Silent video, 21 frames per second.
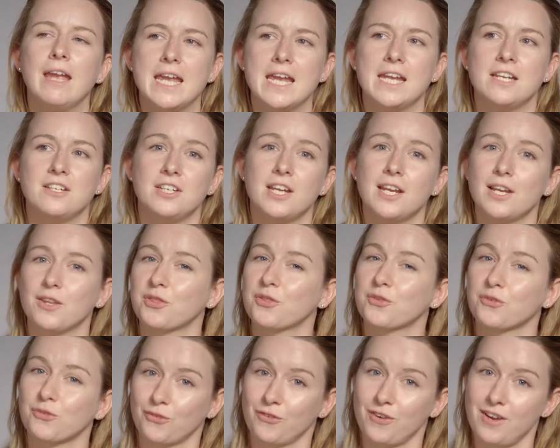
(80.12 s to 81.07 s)
In year
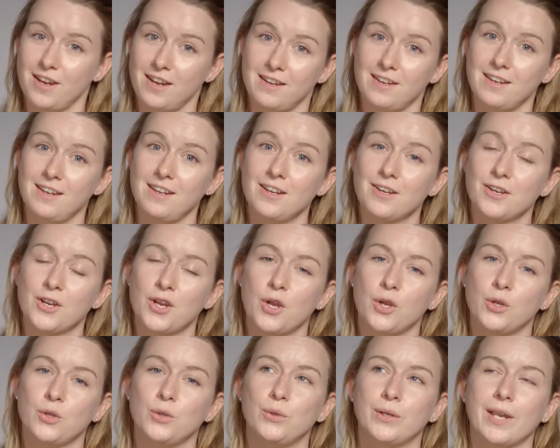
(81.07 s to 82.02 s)
three,
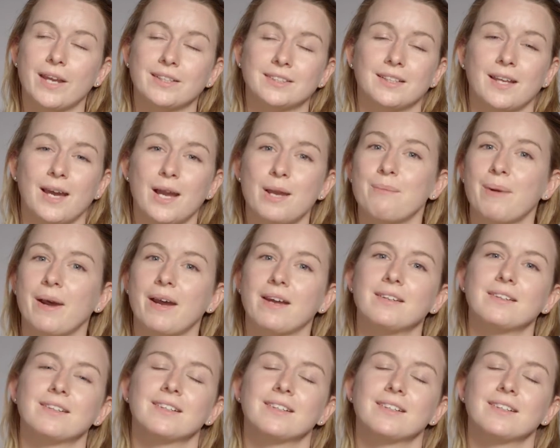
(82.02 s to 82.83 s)
you get an iPad.